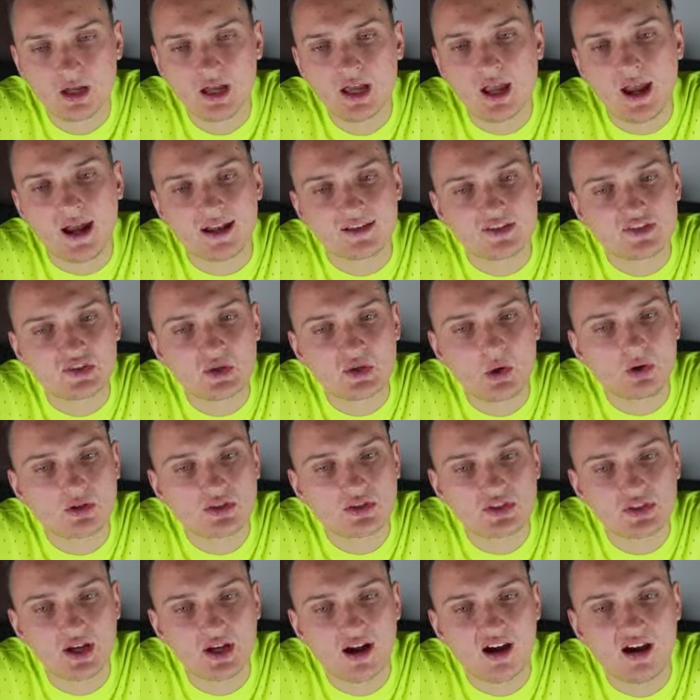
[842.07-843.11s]
and
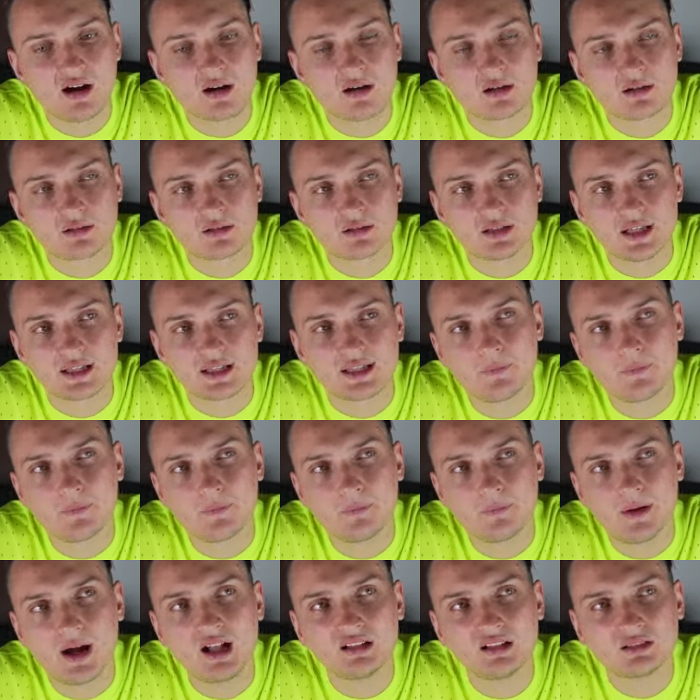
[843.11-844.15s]
stocks are like
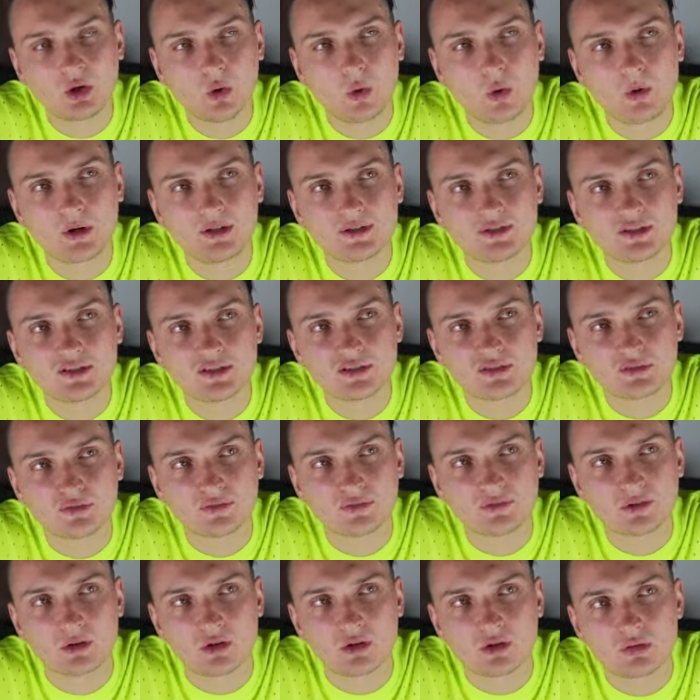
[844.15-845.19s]
altcoins
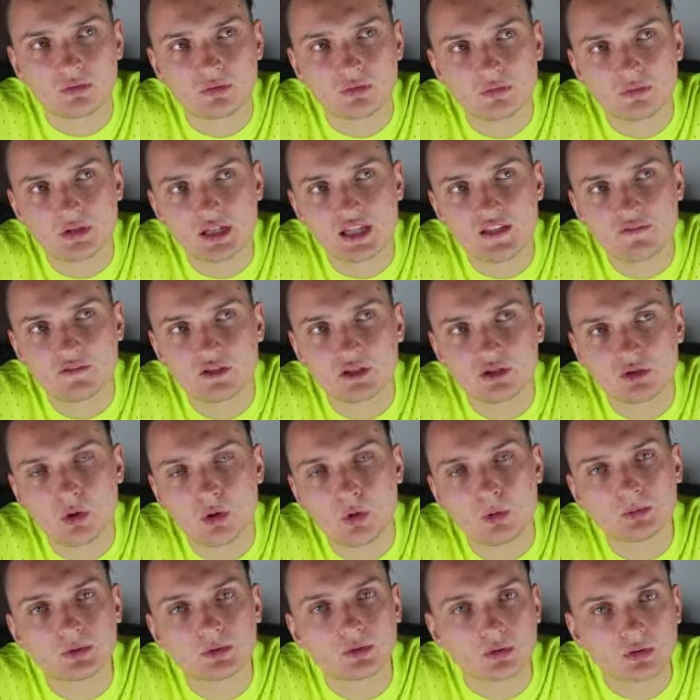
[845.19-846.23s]
for even
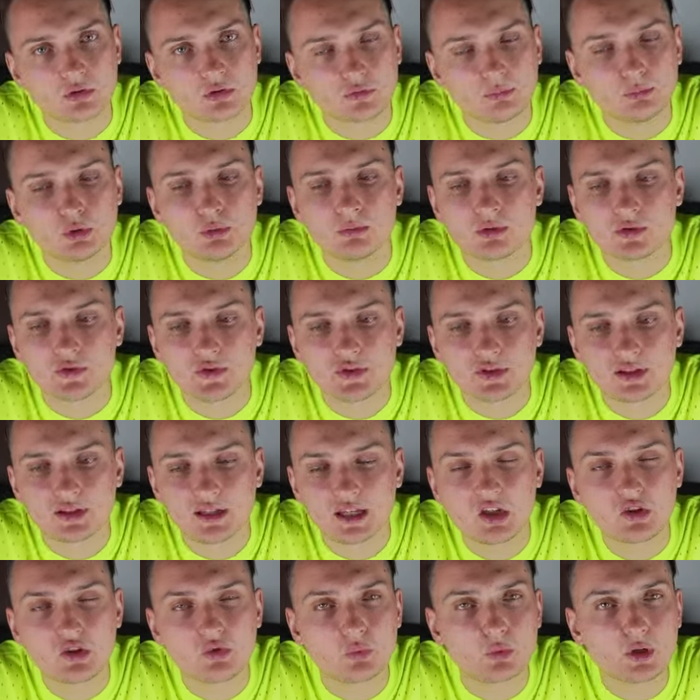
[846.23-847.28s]
older boomers
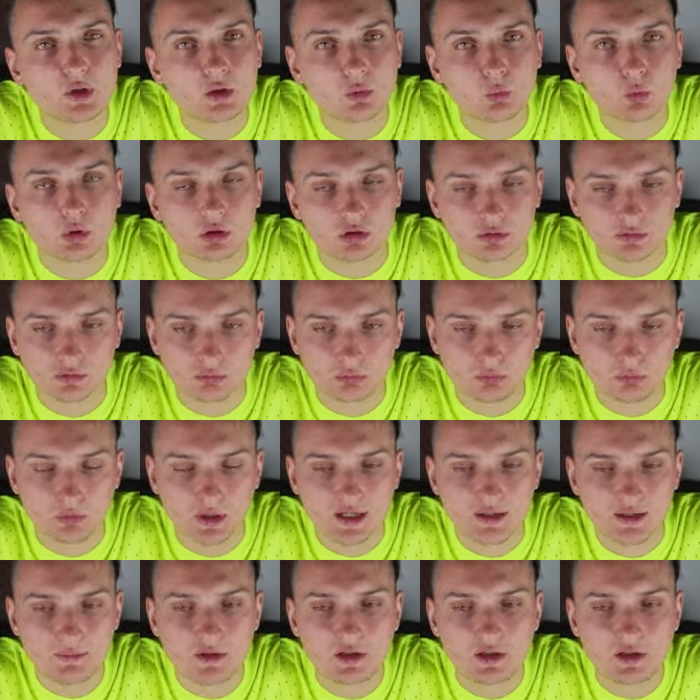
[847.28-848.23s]
in real world, right?